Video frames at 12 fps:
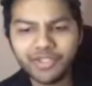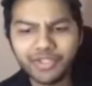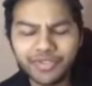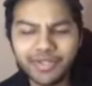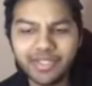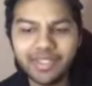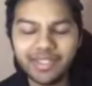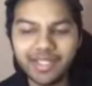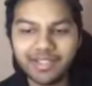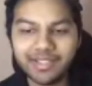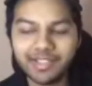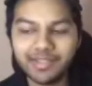So I think
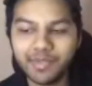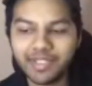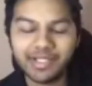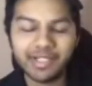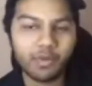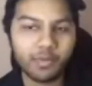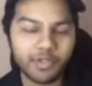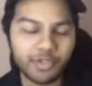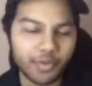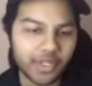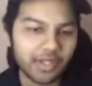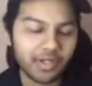that's basically what we're
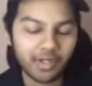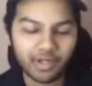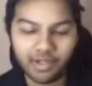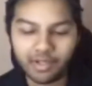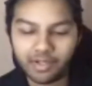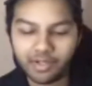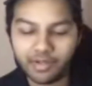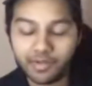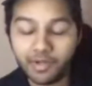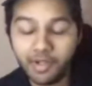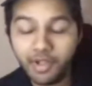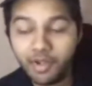doing.
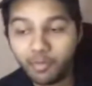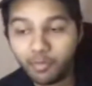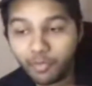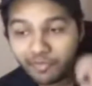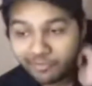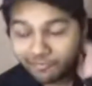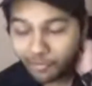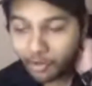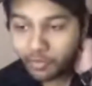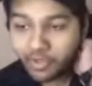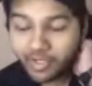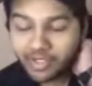Moving
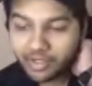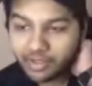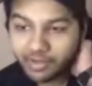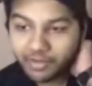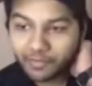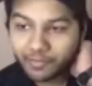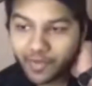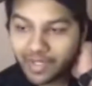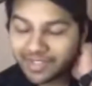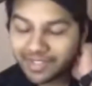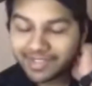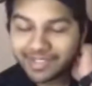forward,
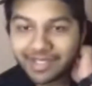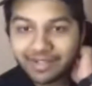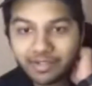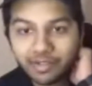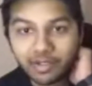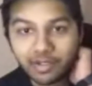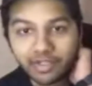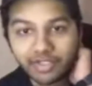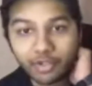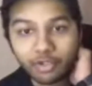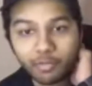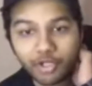as I said, it's
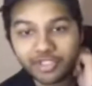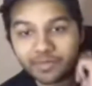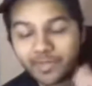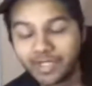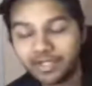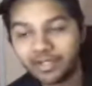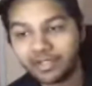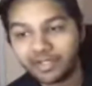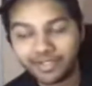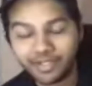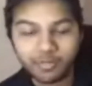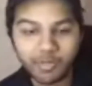all about speed.
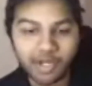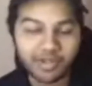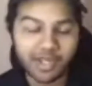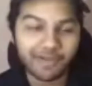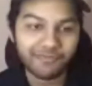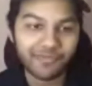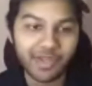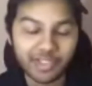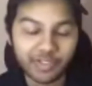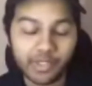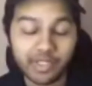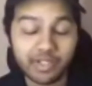It's all about how
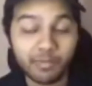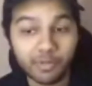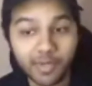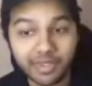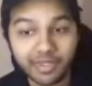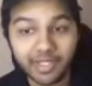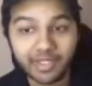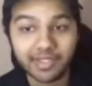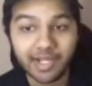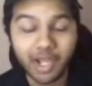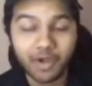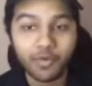fast we can implement things
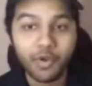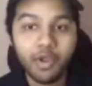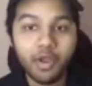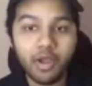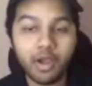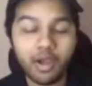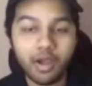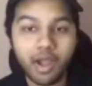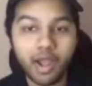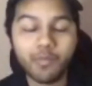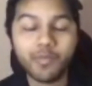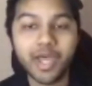and
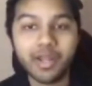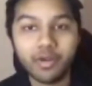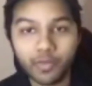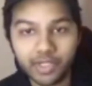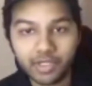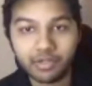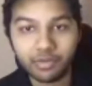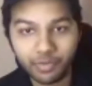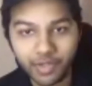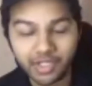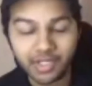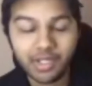how better we can do
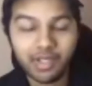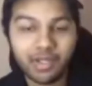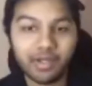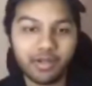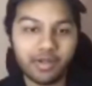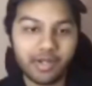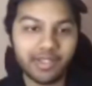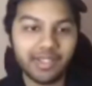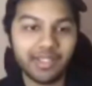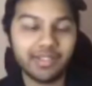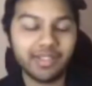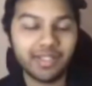it. I think
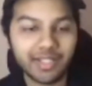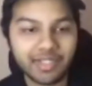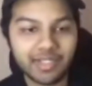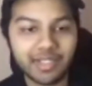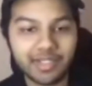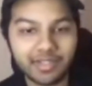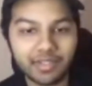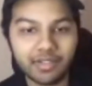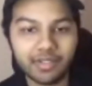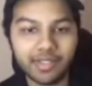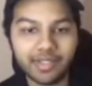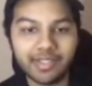that's
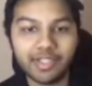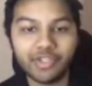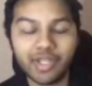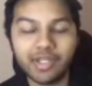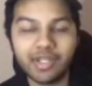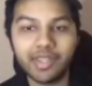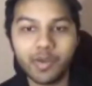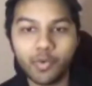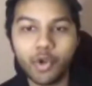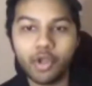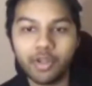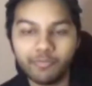the agenda that we
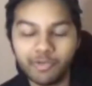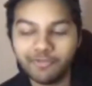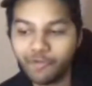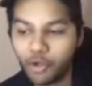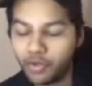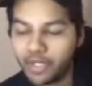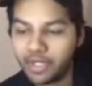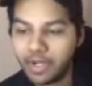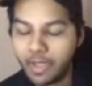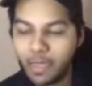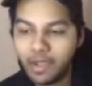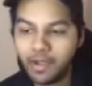all have been following.